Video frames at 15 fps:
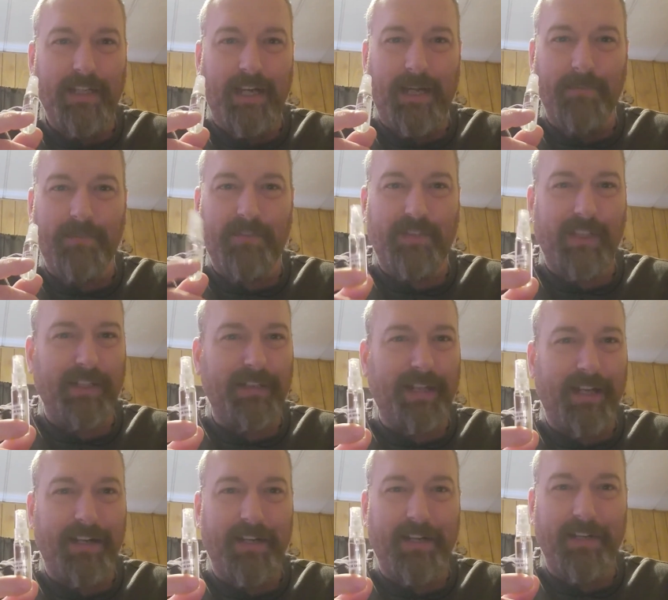I'm sick and
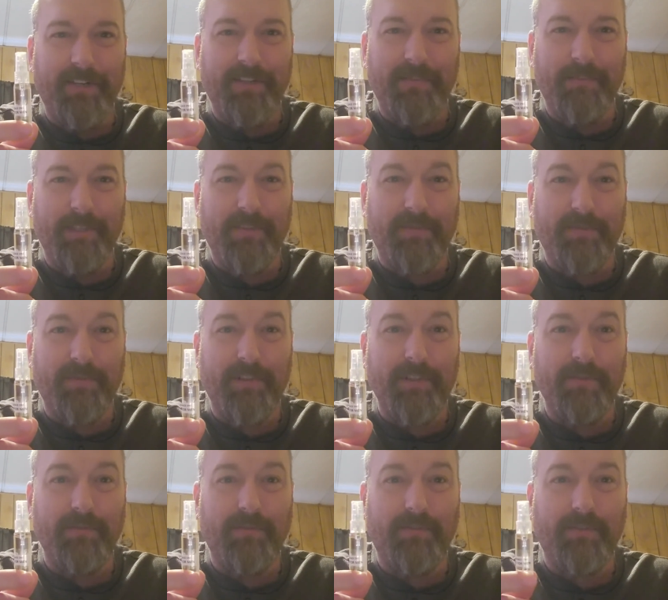tired of hearing the mixed
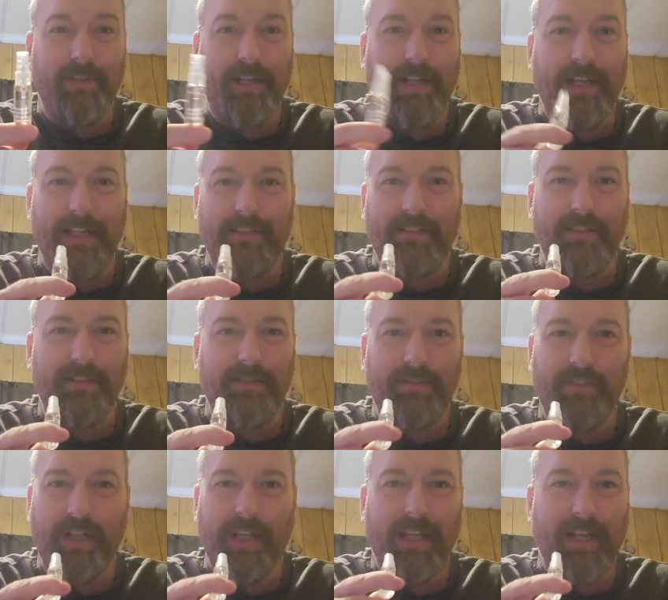reviews. So I got to
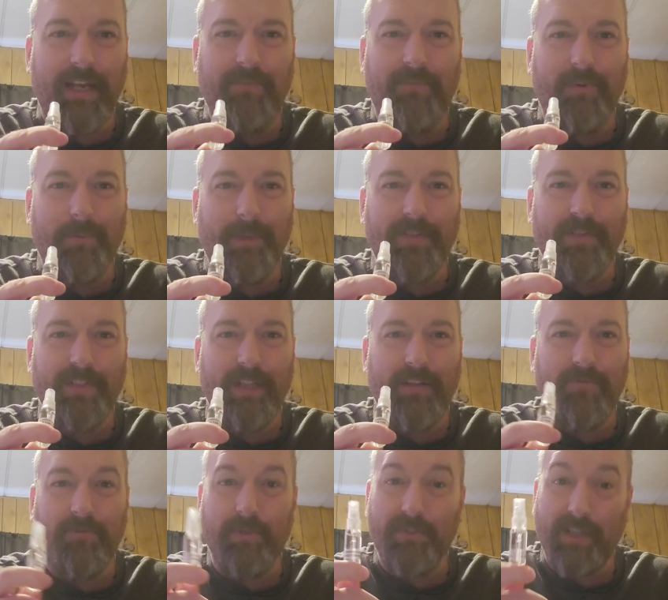check it out for
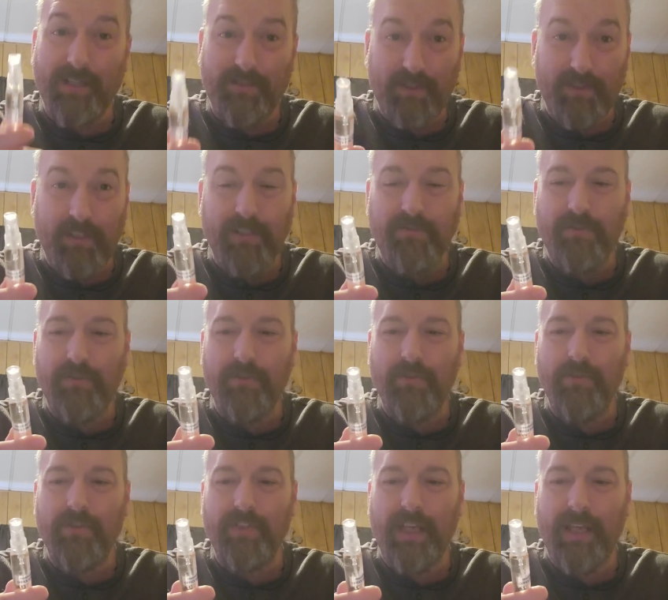myself, which I suggest you do
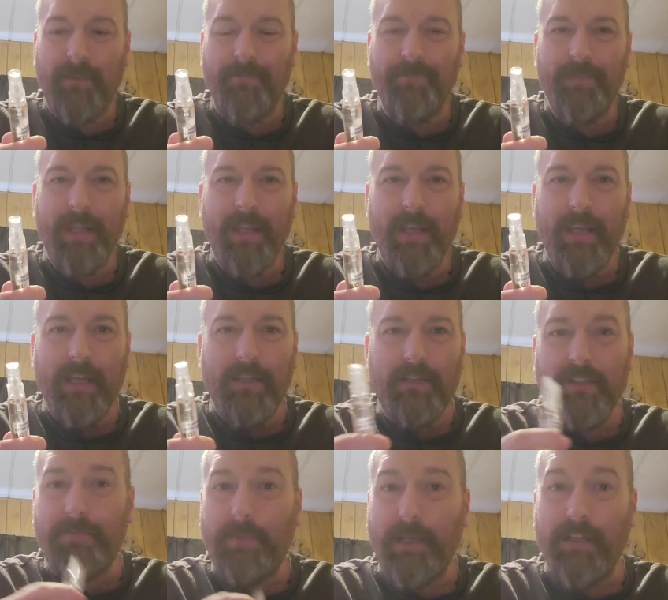the same.
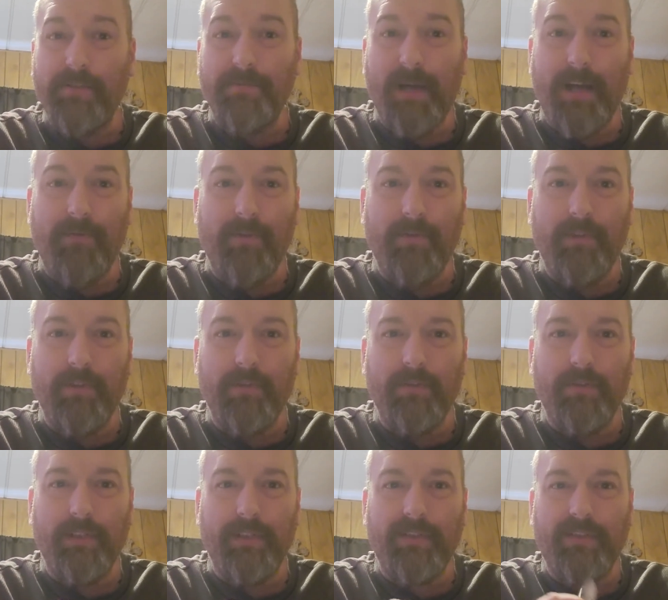Just because my
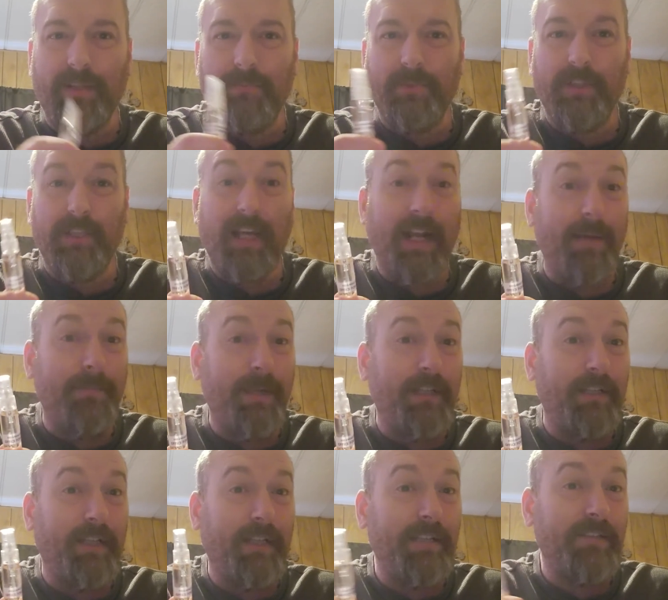review is something that I may
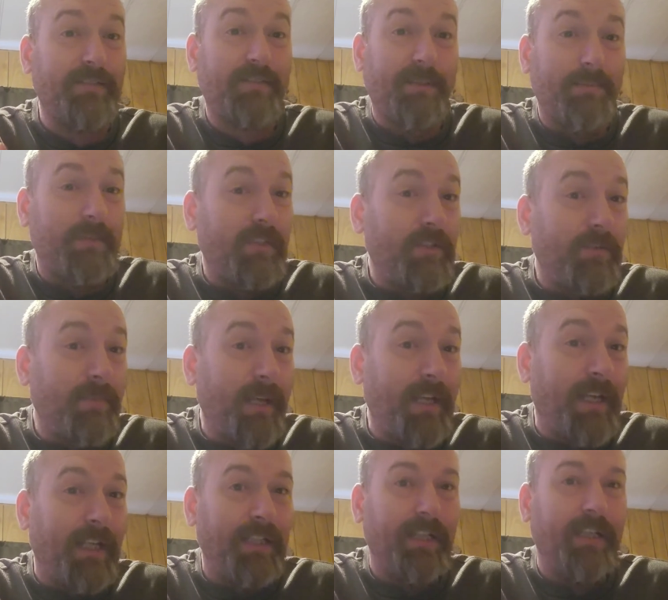like is something you may
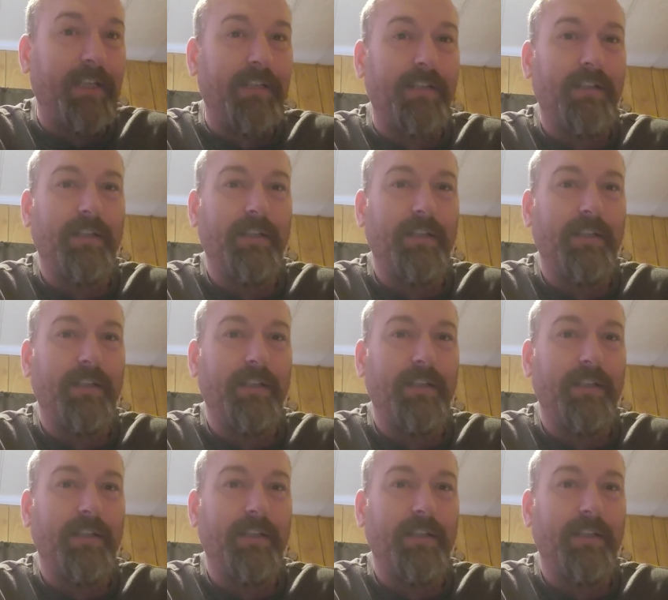not like.